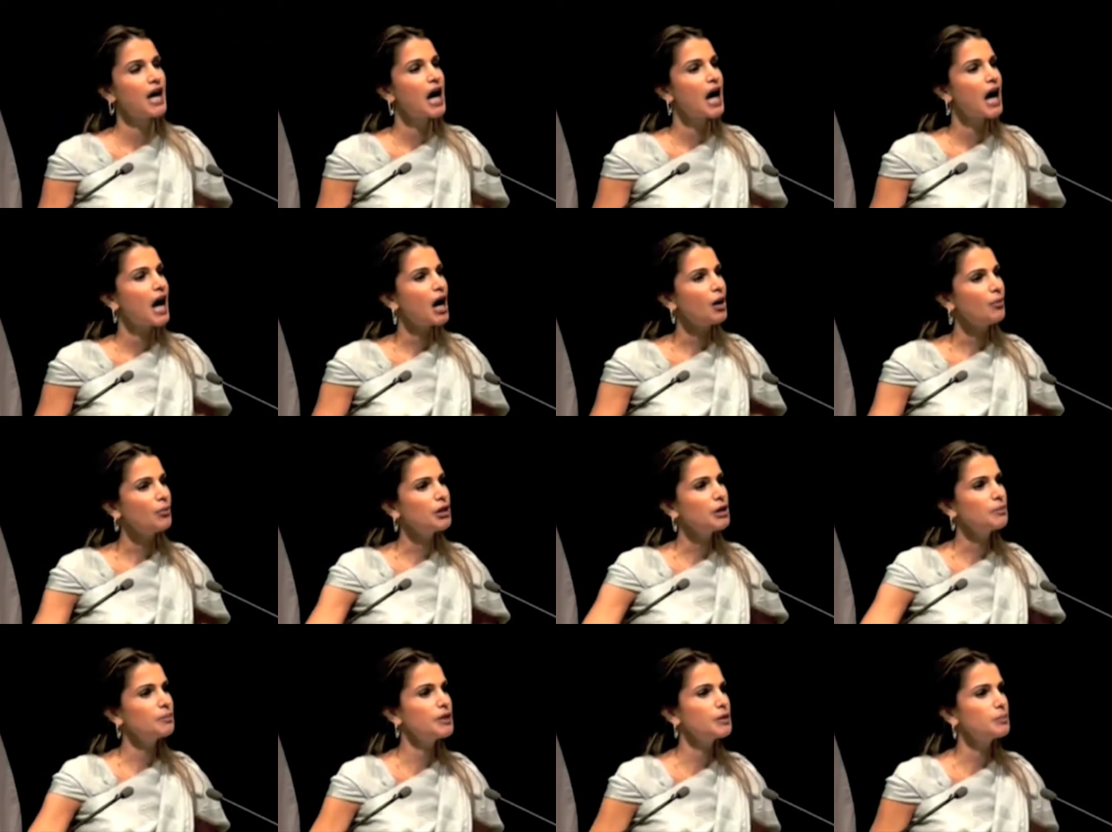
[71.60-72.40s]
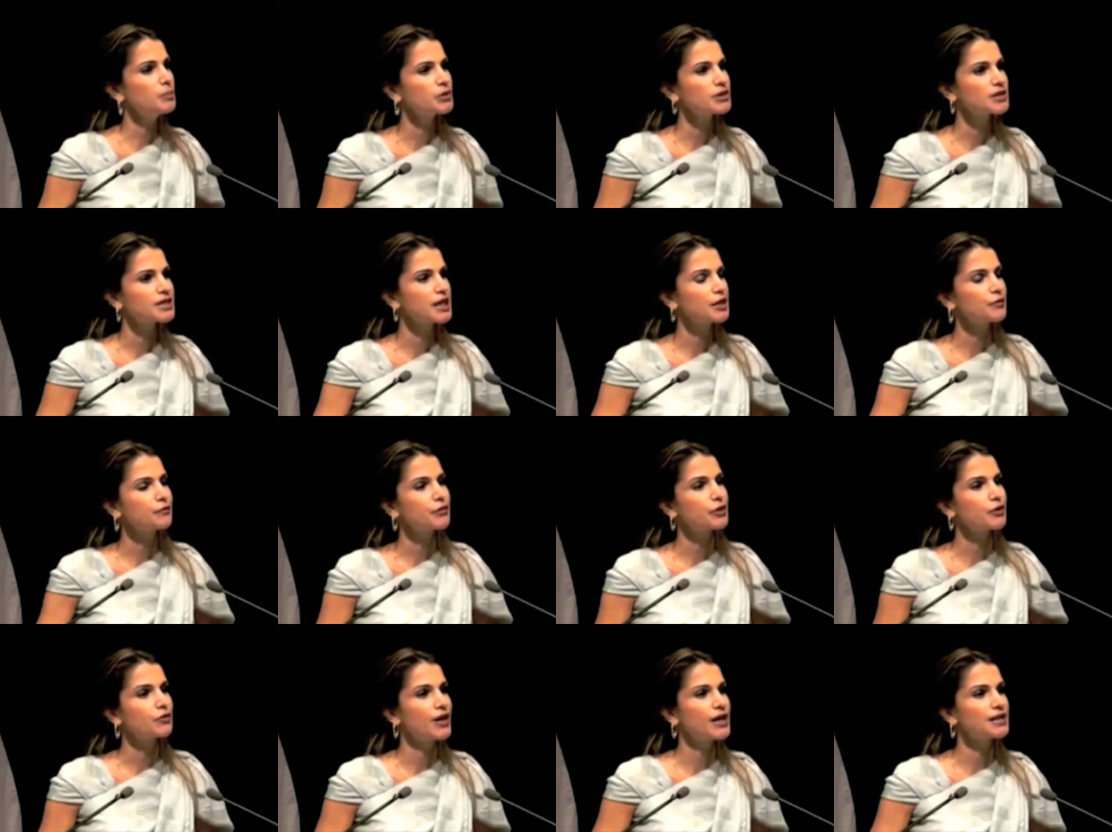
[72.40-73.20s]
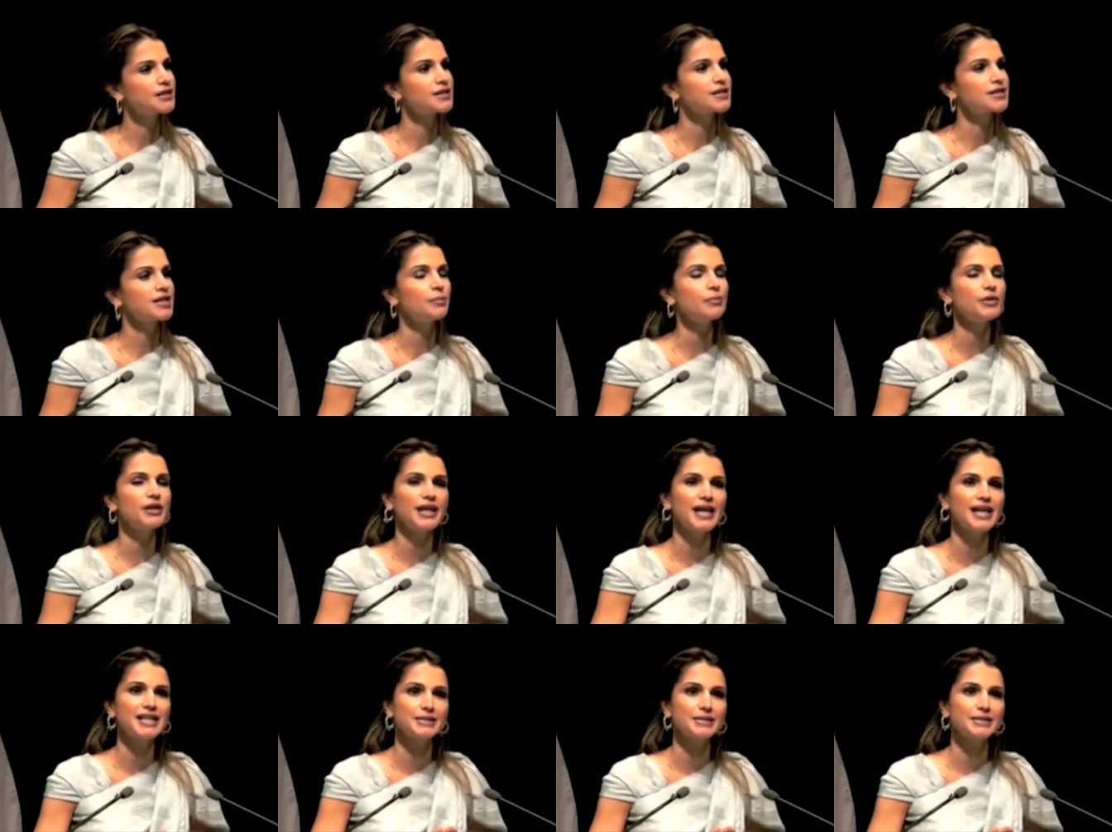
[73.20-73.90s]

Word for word: How many people take for granted something as